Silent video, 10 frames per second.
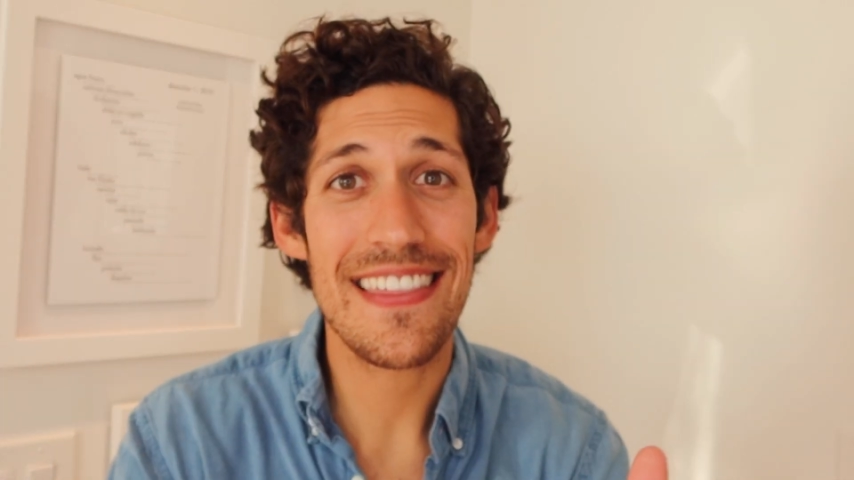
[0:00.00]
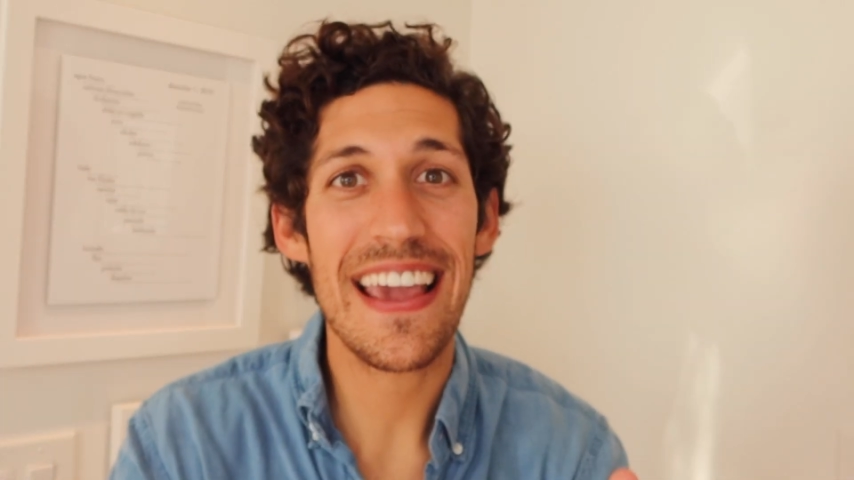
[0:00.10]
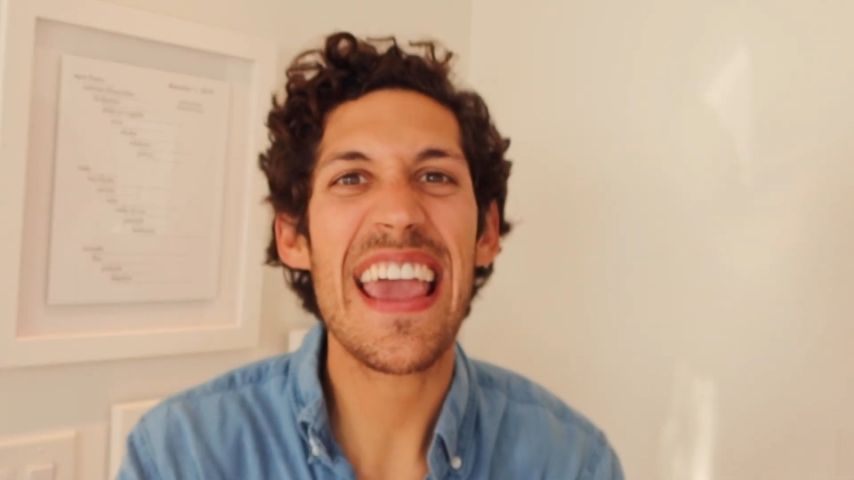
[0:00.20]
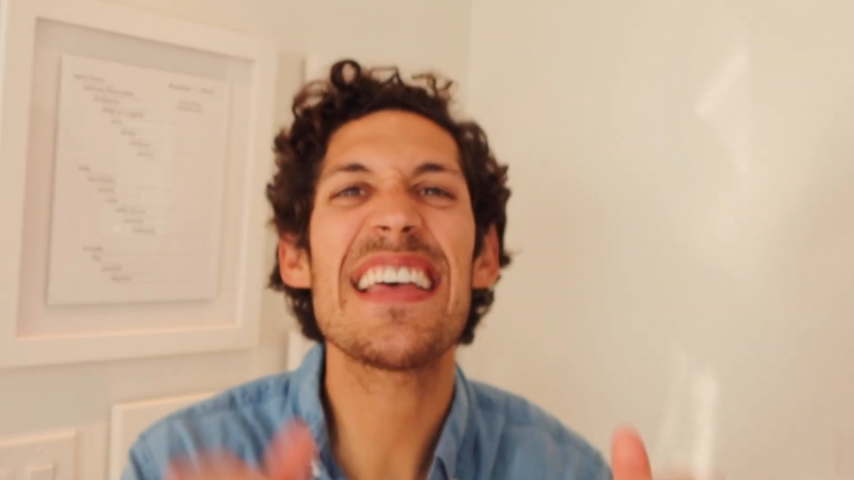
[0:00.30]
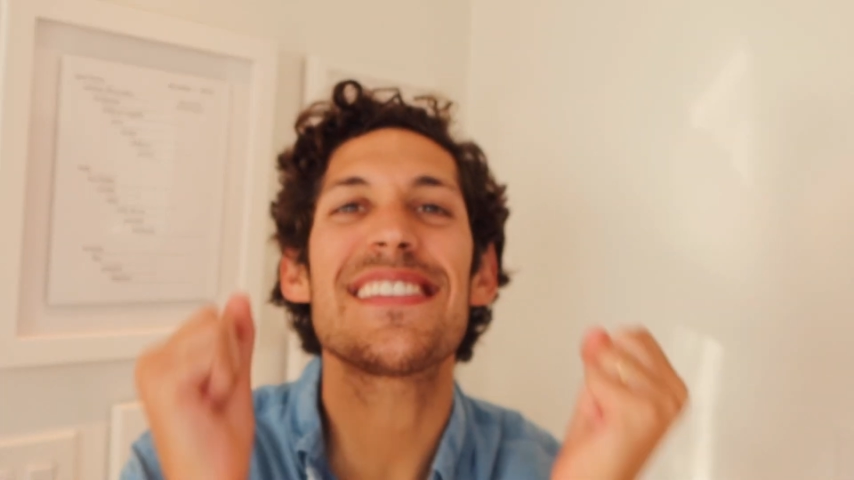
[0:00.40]

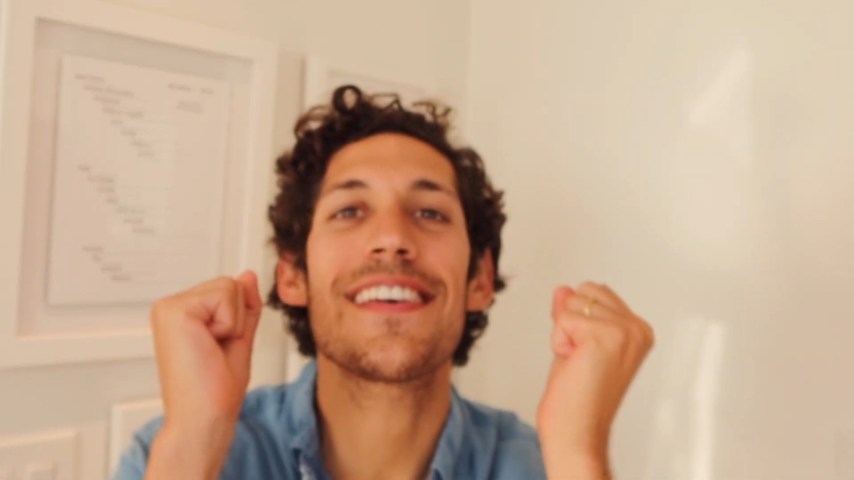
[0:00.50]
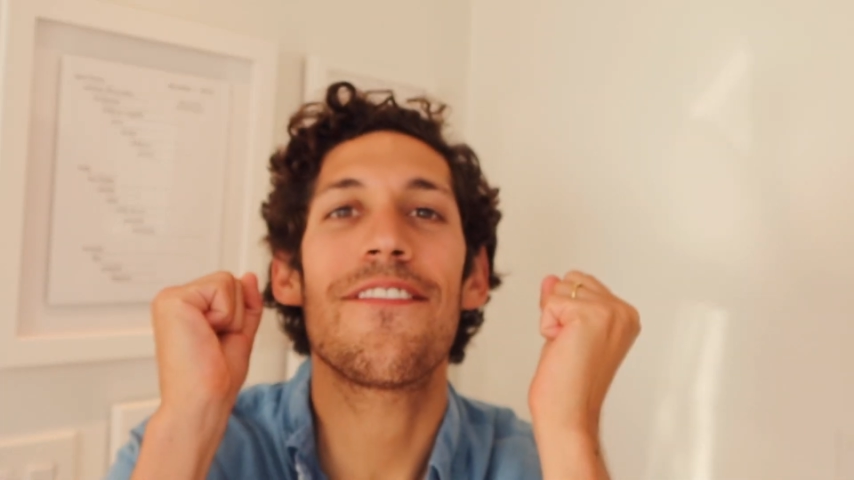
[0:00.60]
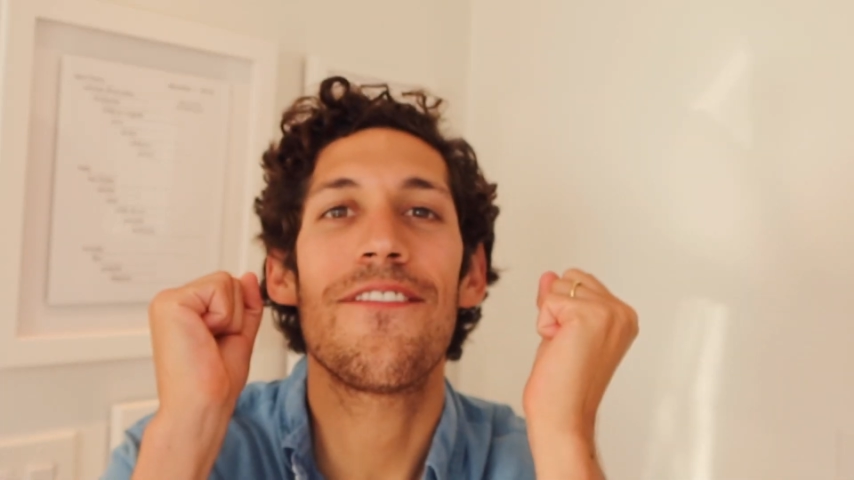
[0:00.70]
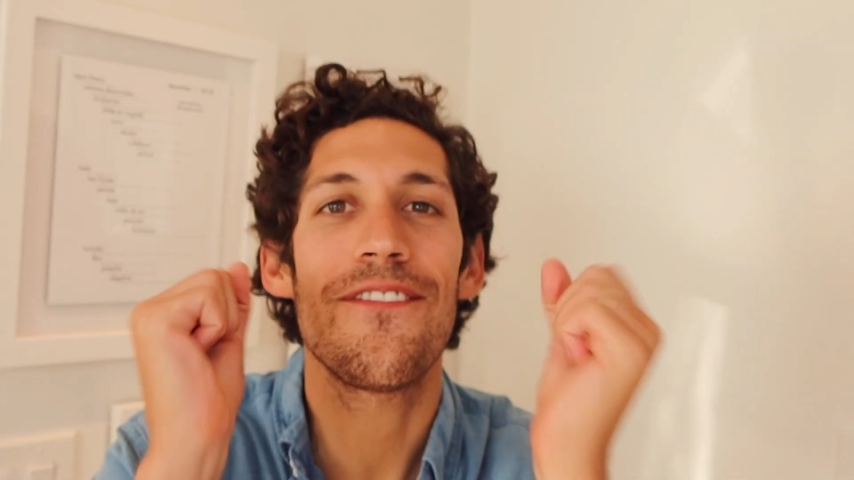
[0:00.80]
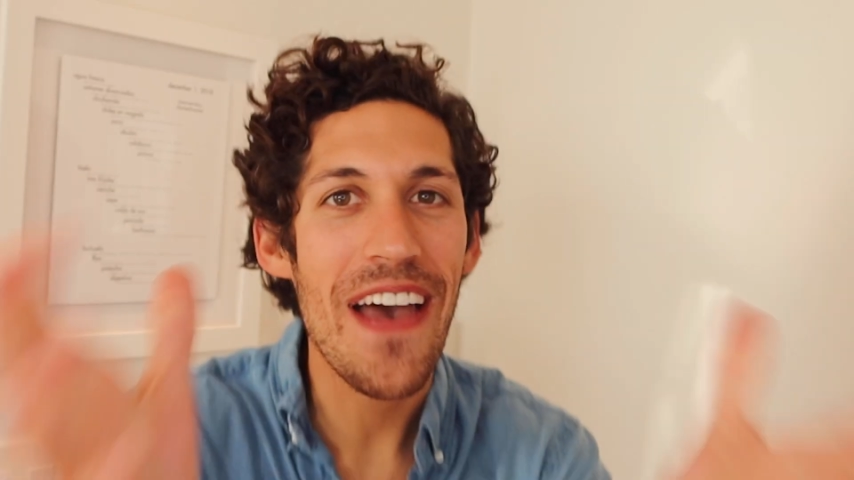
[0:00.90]
thing, it's a
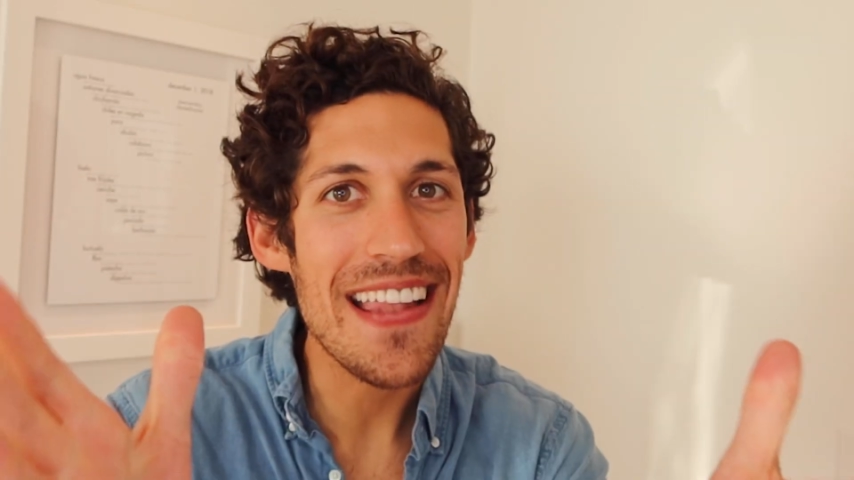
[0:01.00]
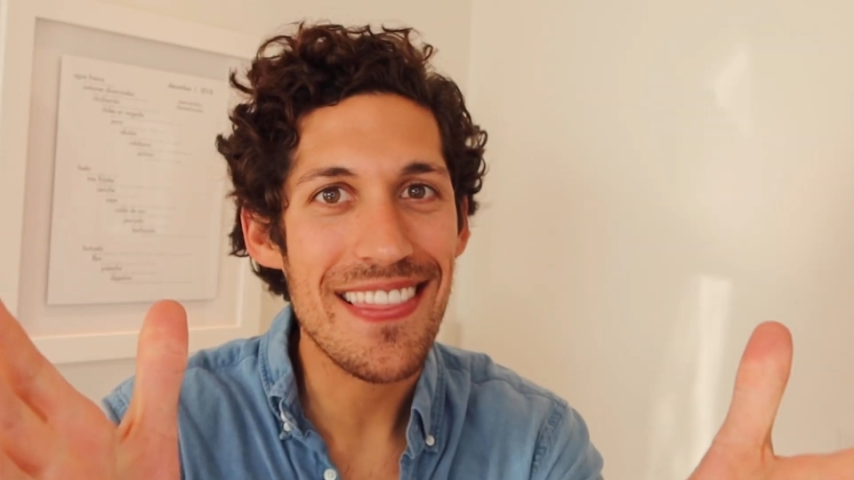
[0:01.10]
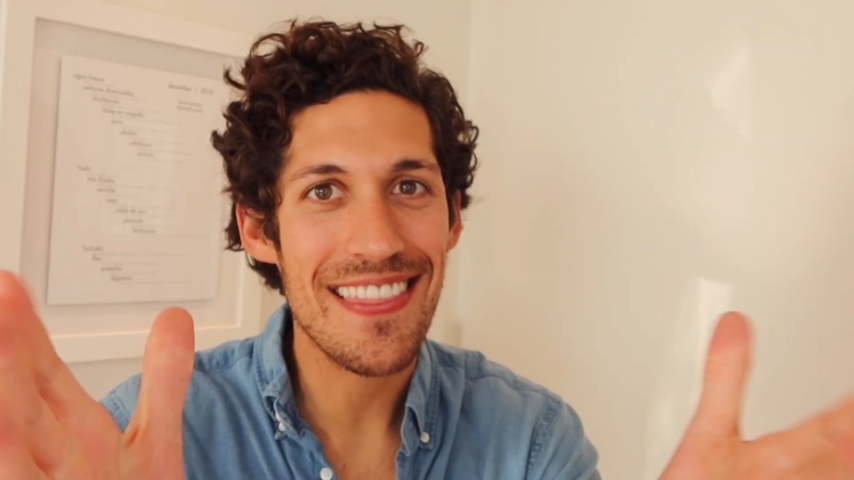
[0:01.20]
Fed